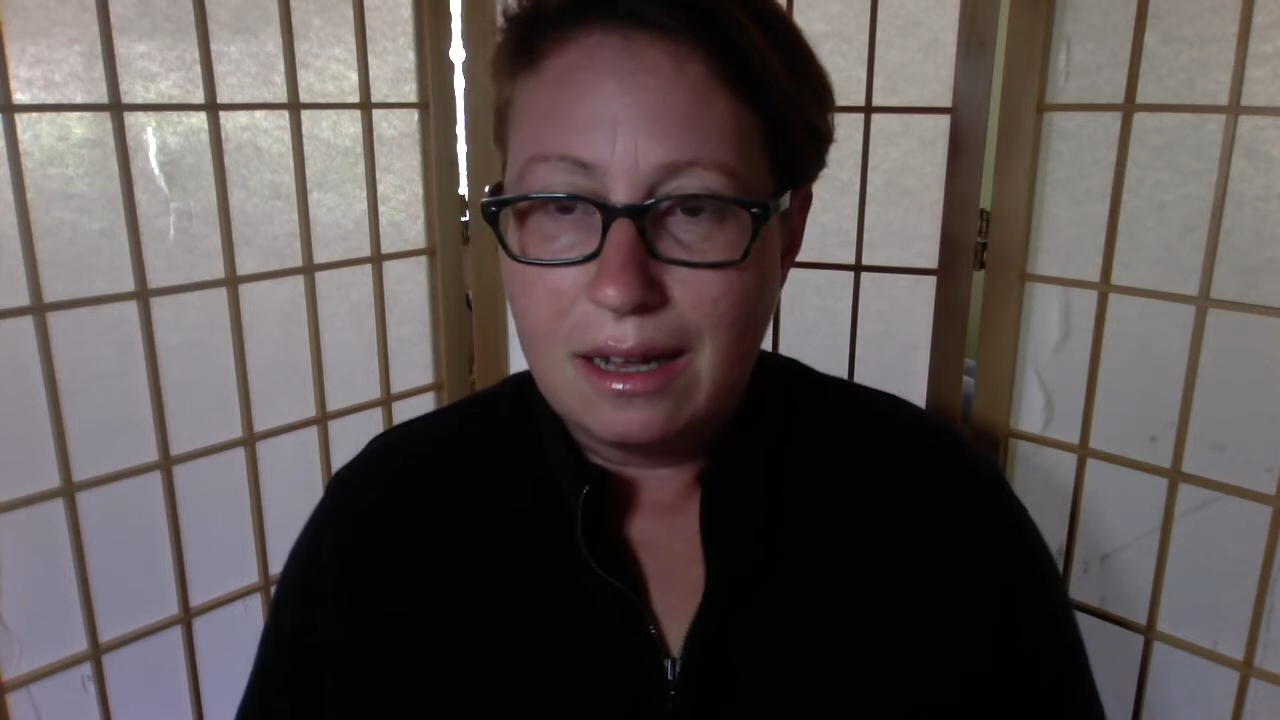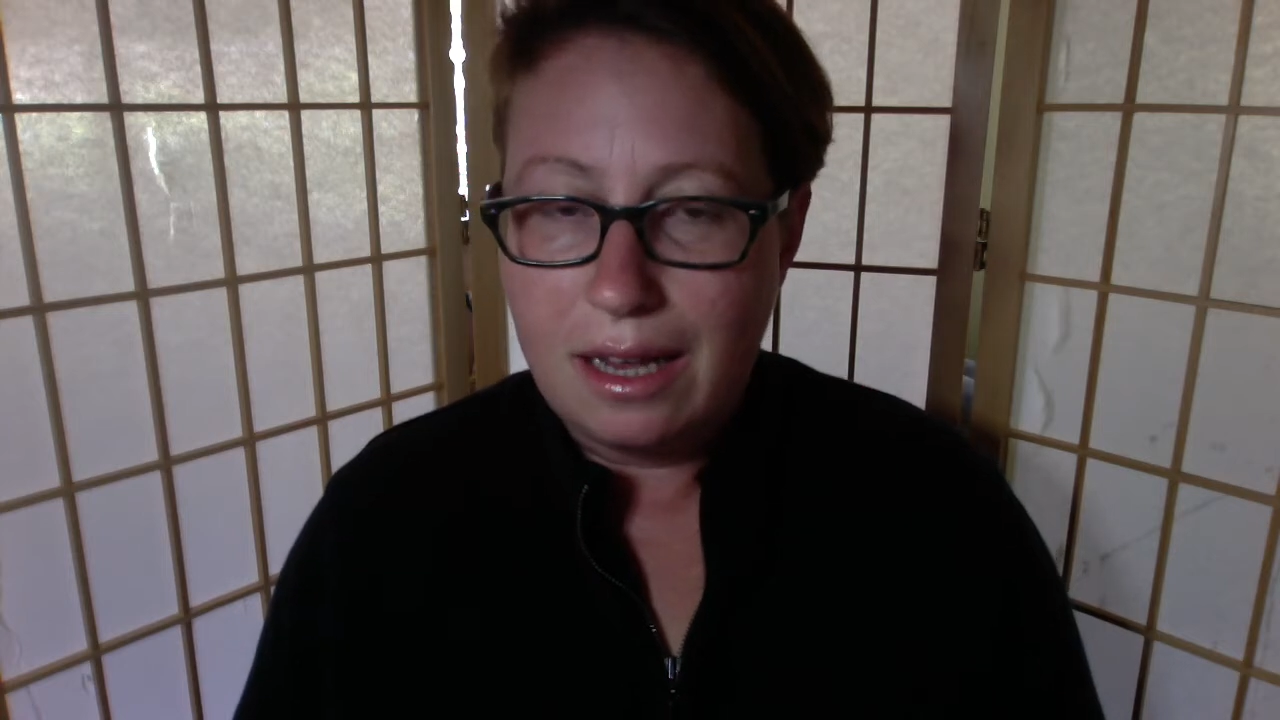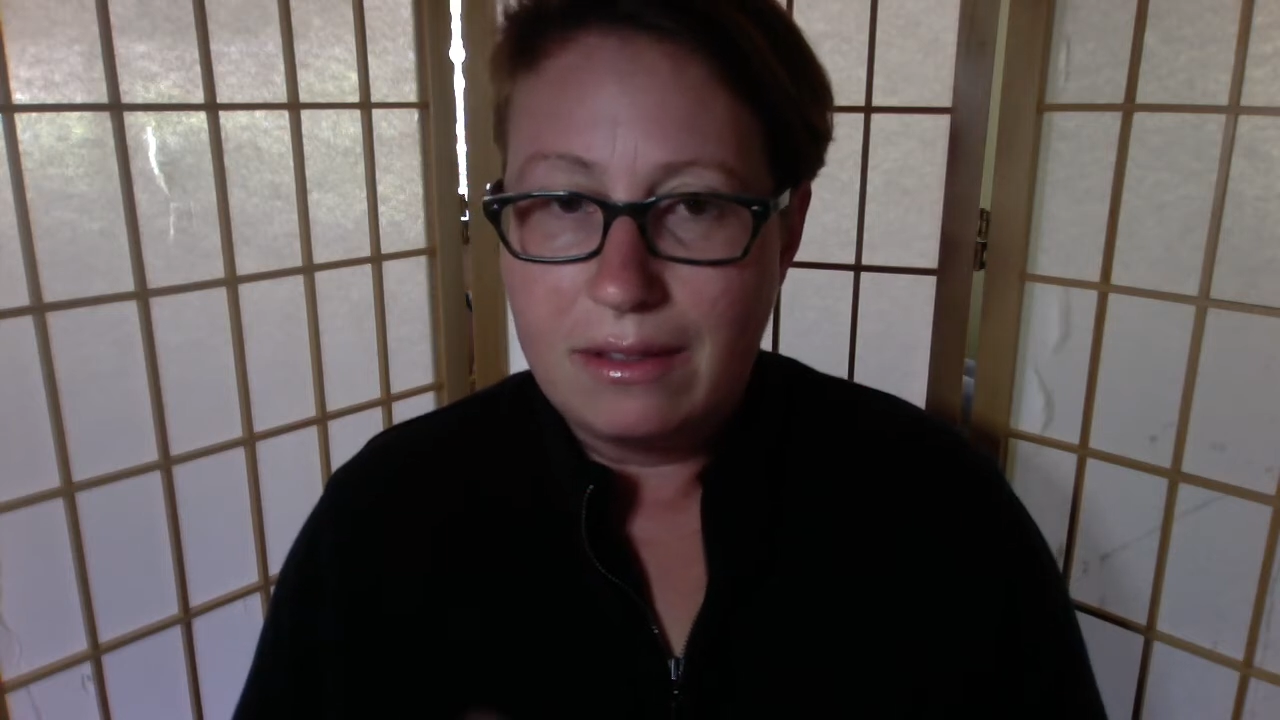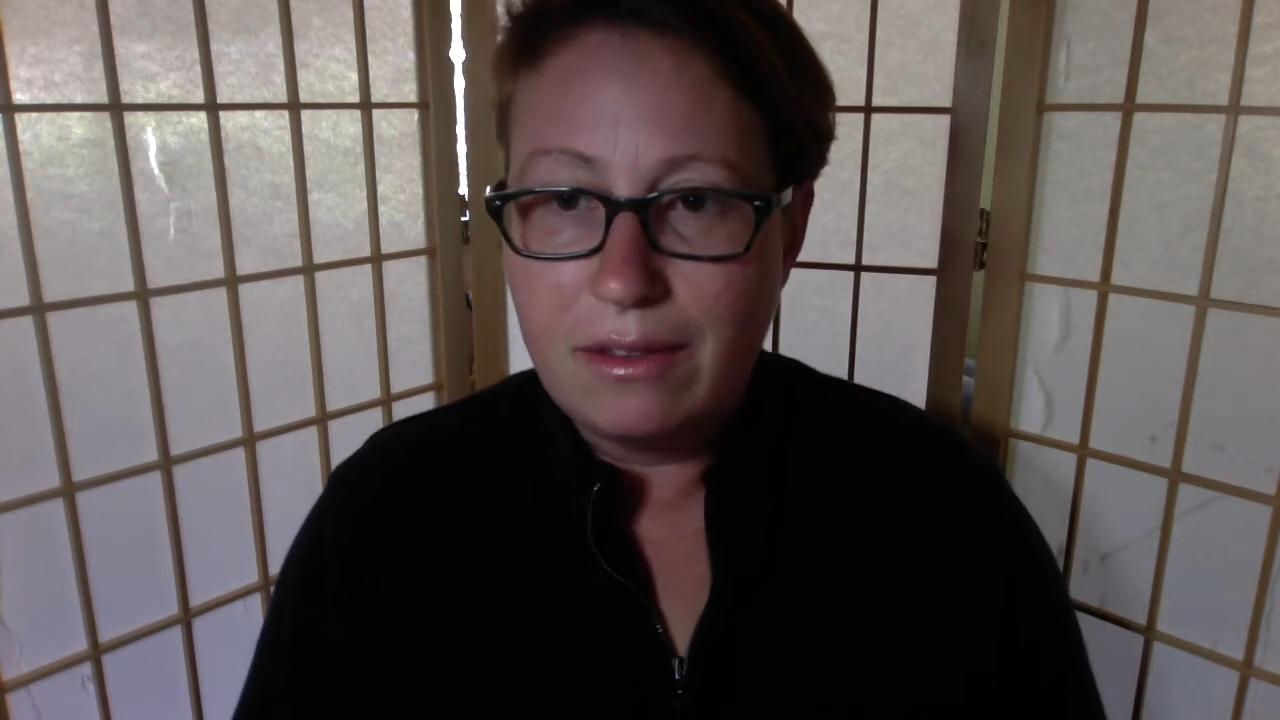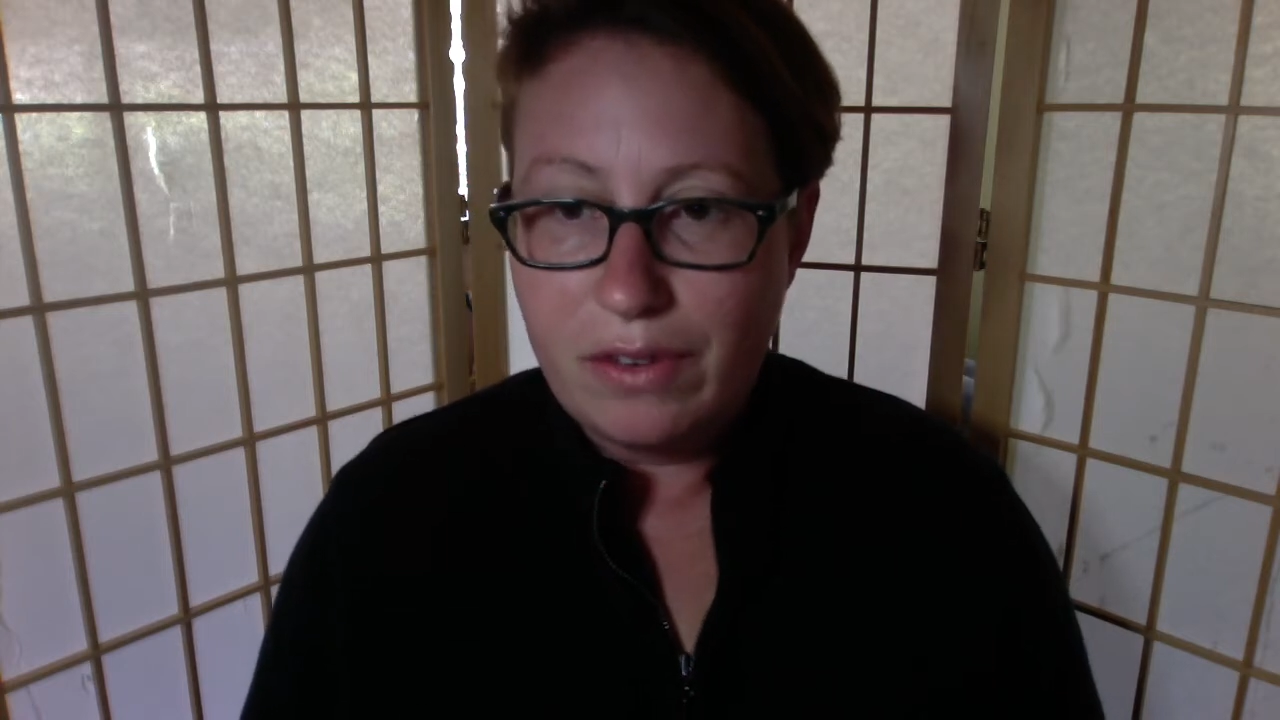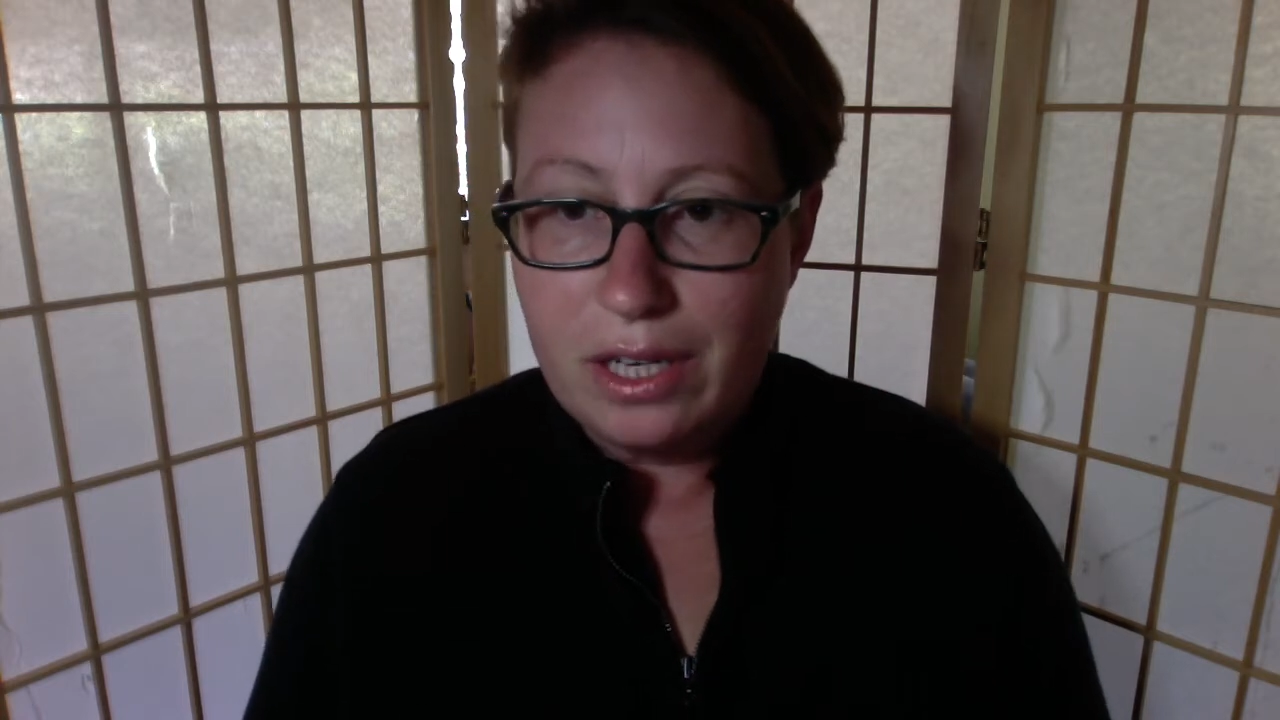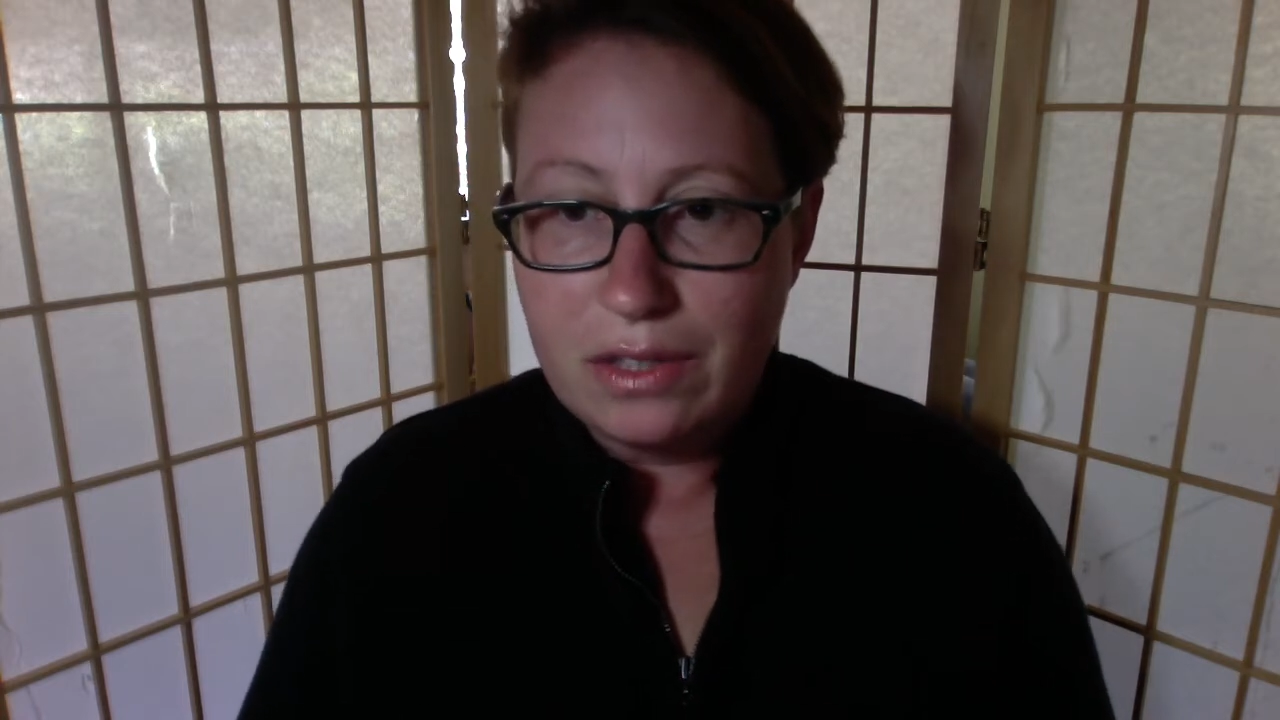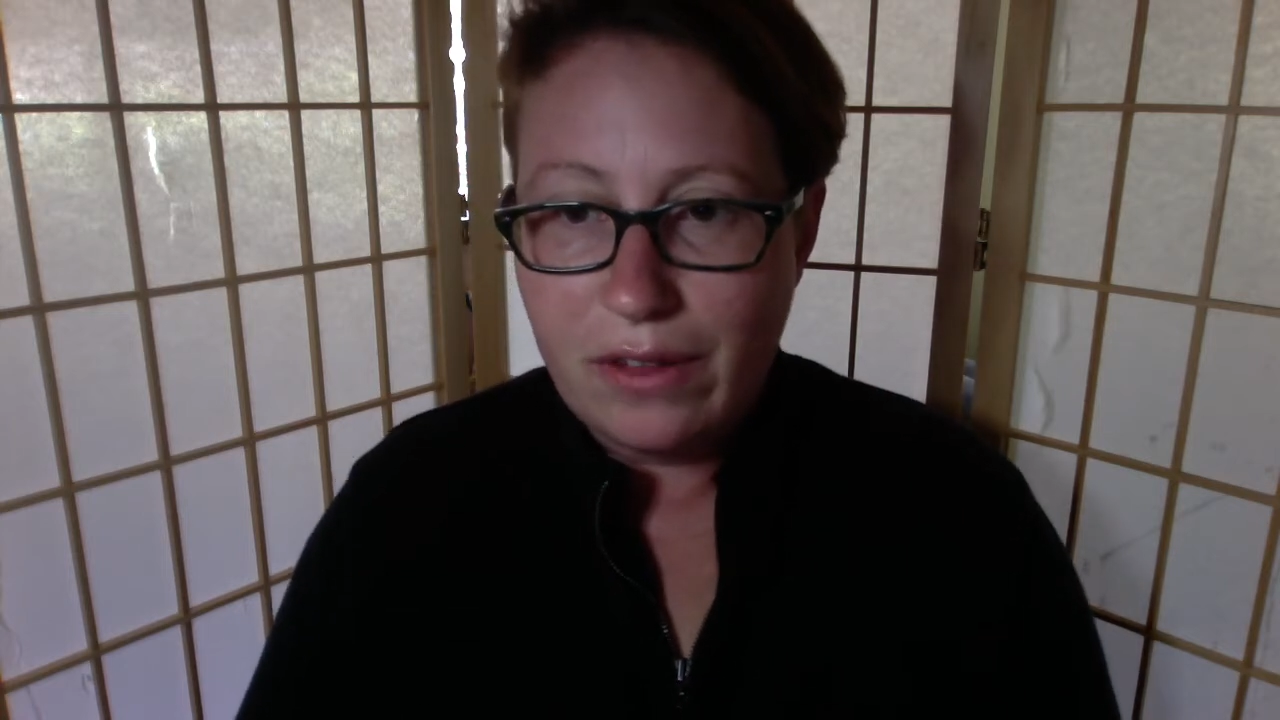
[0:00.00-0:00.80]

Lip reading: and the Venus